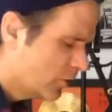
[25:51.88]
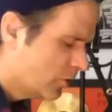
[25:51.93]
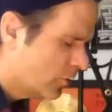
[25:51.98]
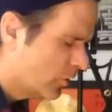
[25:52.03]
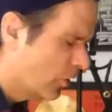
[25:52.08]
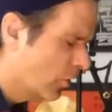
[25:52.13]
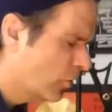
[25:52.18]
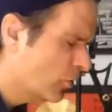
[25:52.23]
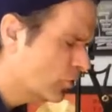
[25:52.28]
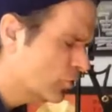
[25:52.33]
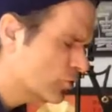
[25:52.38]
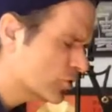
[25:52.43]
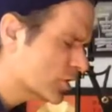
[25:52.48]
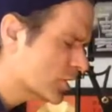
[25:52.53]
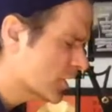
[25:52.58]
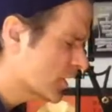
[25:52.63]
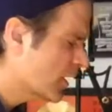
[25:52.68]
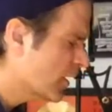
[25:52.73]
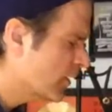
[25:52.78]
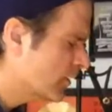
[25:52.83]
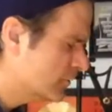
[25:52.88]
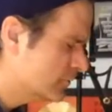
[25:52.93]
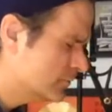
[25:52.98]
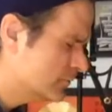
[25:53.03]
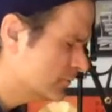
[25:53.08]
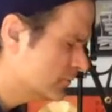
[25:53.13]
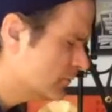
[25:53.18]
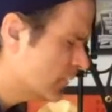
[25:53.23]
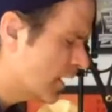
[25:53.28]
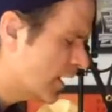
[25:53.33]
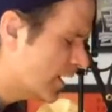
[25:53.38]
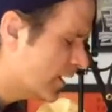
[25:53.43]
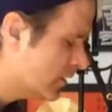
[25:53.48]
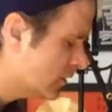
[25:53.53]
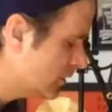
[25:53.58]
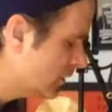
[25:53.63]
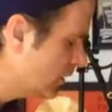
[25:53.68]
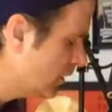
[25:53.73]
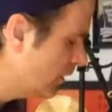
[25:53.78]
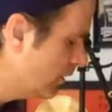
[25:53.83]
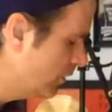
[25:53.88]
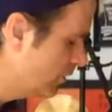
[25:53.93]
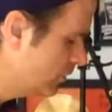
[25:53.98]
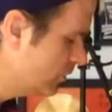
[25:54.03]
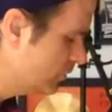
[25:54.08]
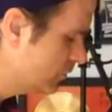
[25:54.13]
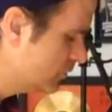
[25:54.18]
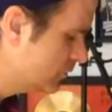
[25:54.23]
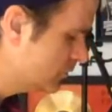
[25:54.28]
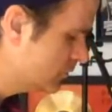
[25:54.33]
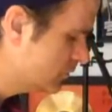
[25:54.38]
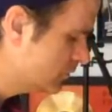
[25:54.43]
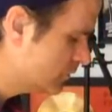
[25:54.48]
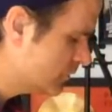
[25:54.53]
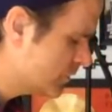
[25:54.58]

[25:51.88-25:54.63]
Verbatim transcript: Oh, come, my love,